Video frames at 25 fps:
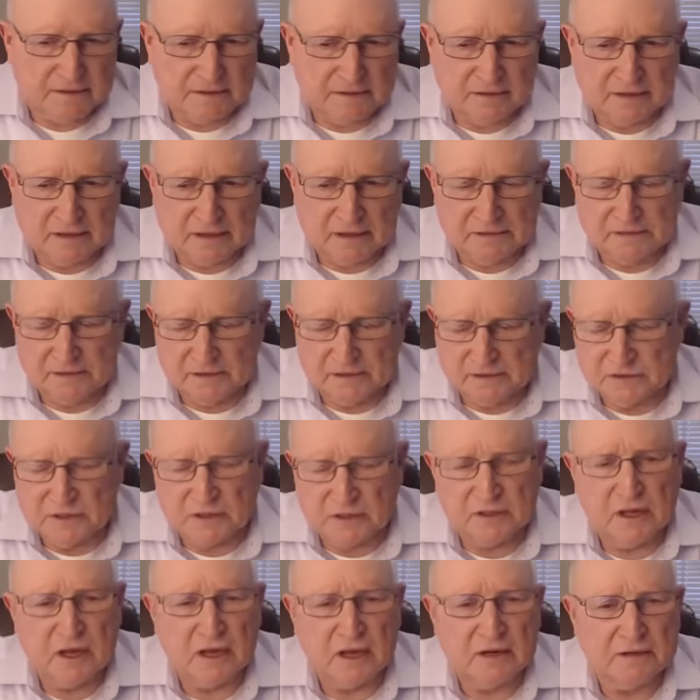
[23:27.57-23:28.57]
that there's a
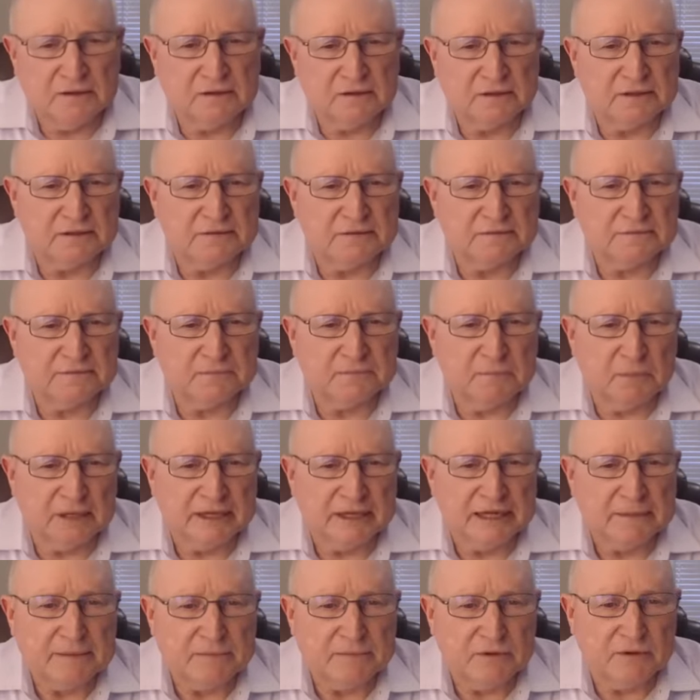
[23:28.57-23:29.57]
lot of
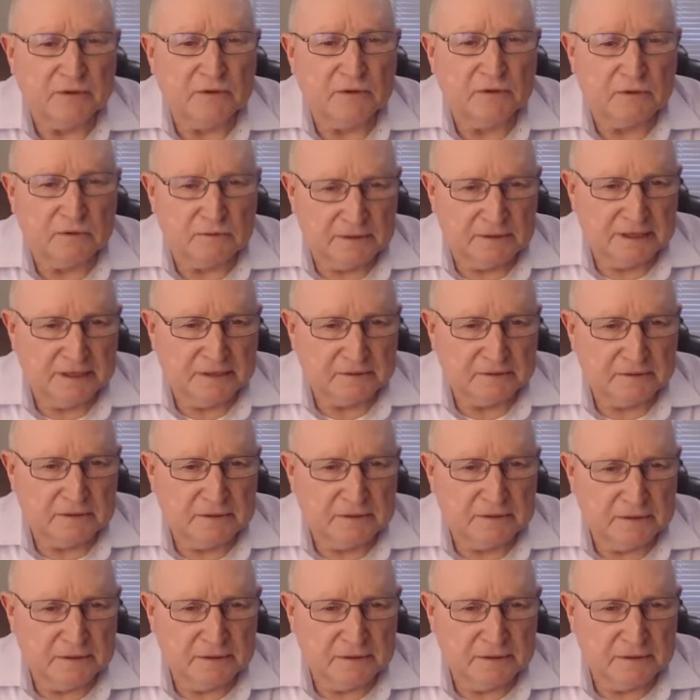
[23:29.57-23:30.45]
blame to go around,